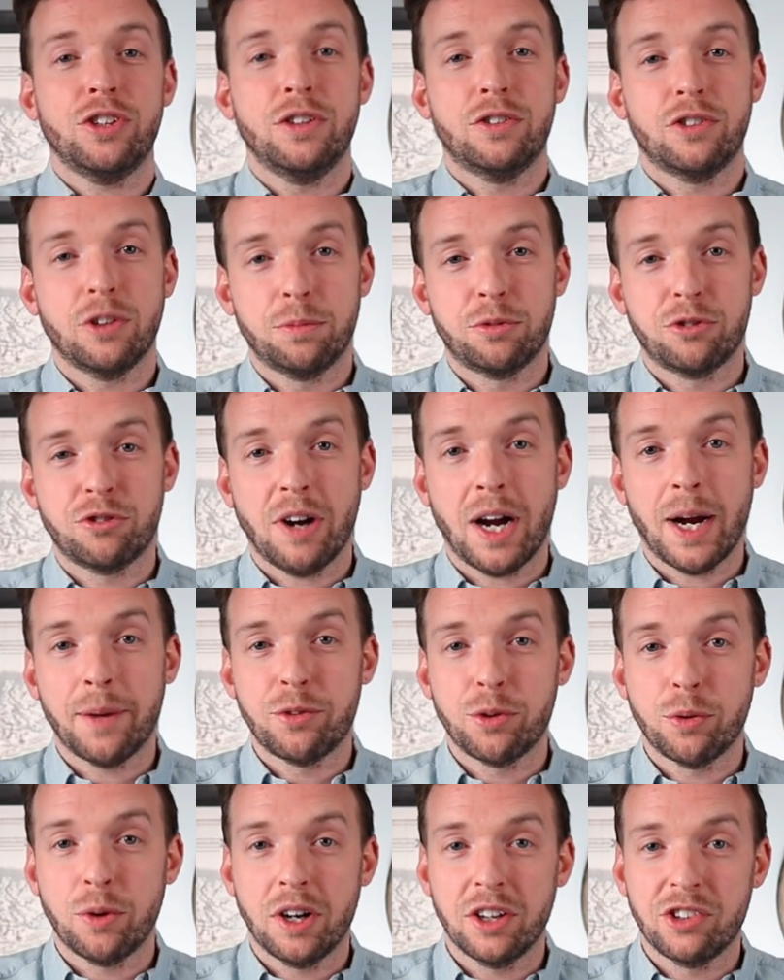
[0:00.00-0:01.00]
you
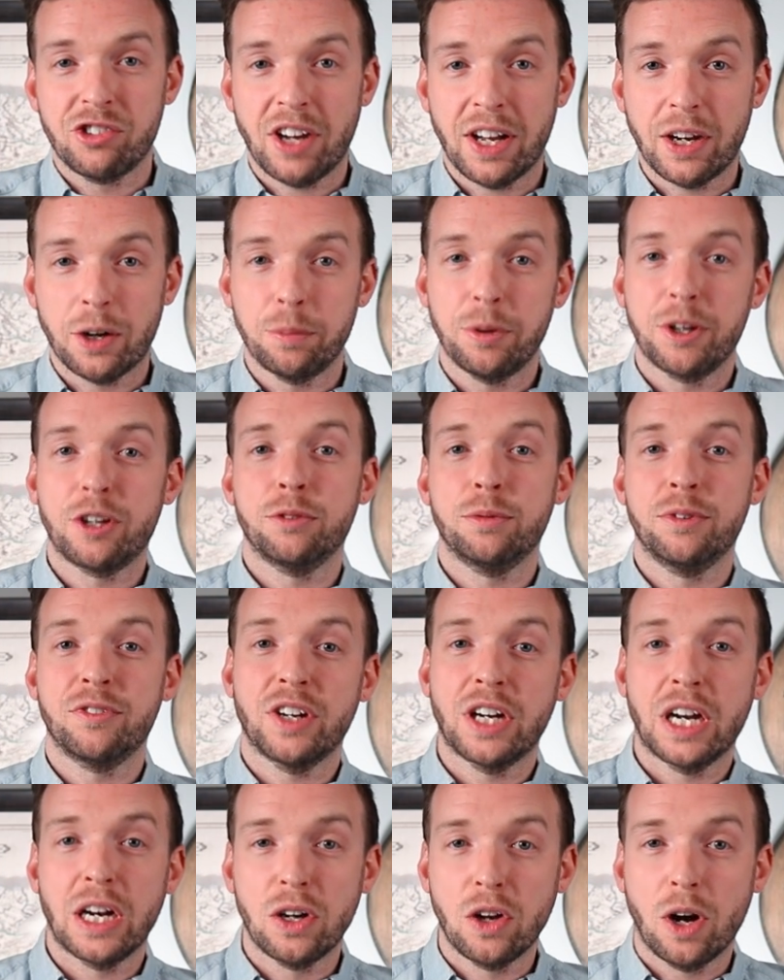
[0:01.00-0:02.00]
subscribe to our channel because we've
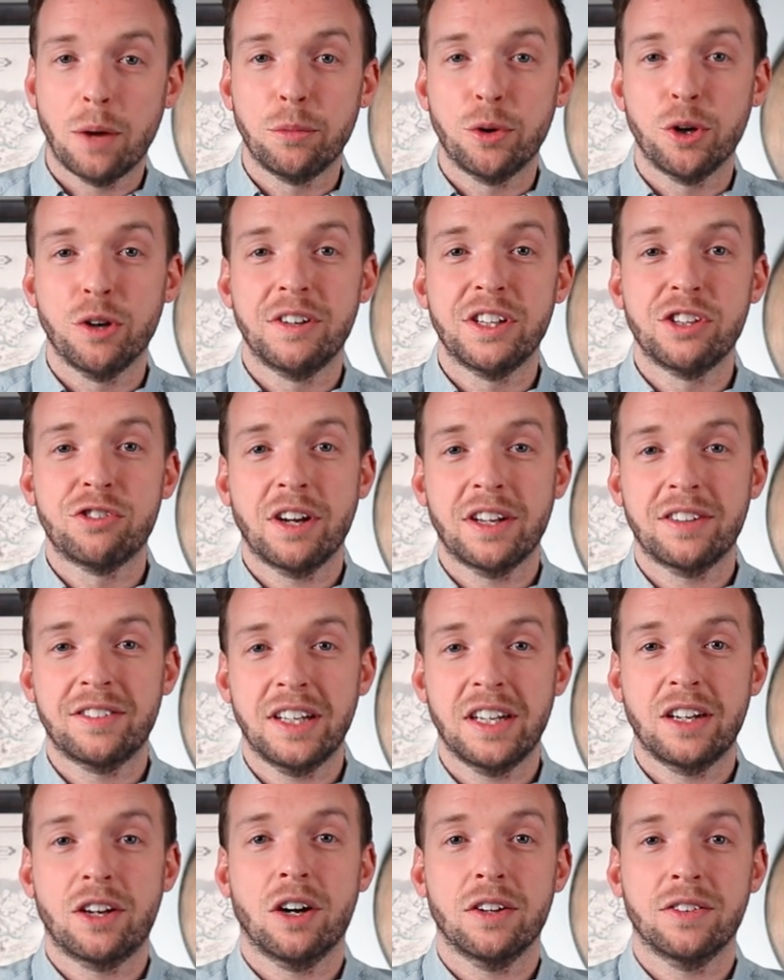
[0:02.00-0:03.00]
got a lot more
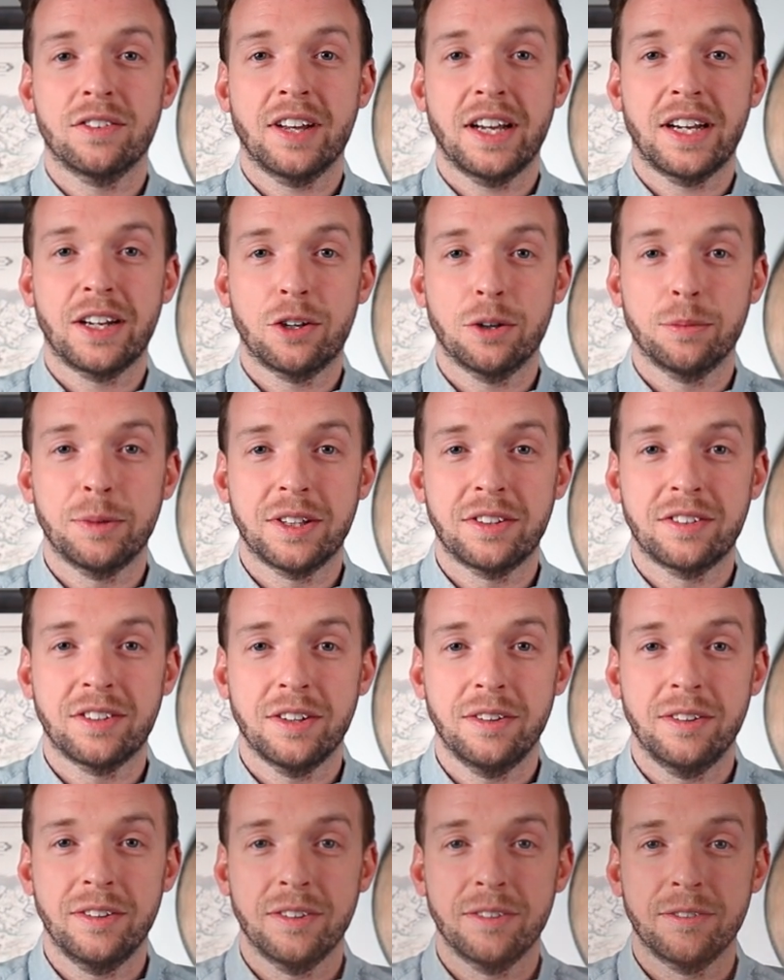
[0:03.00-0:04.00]
interesting content coming
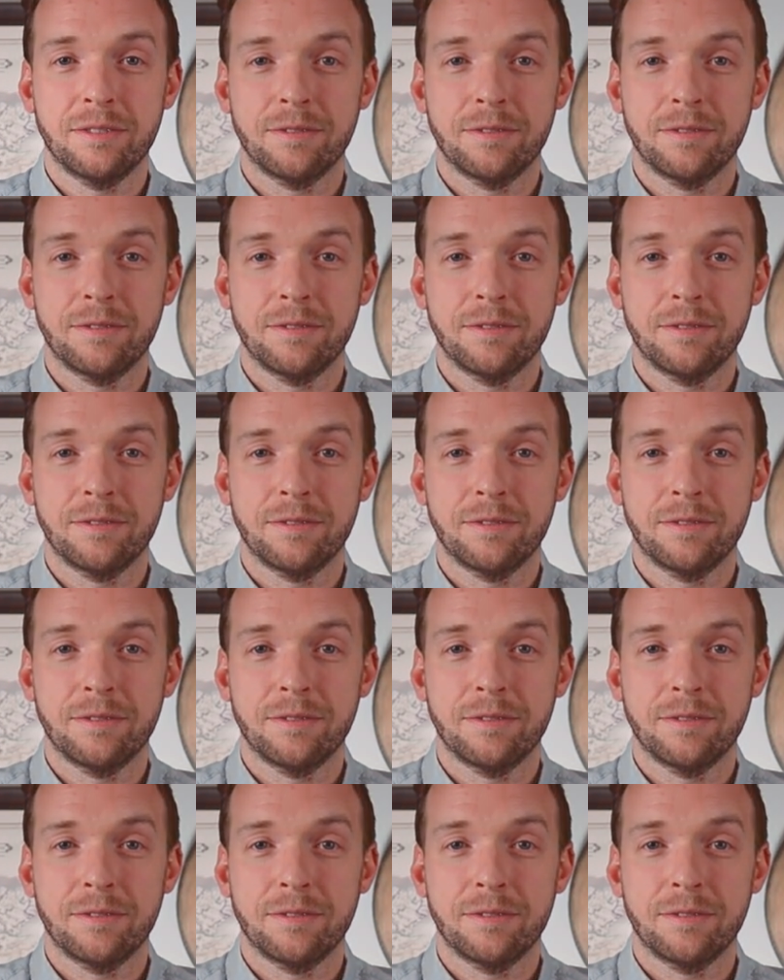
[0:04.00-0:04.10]
soon.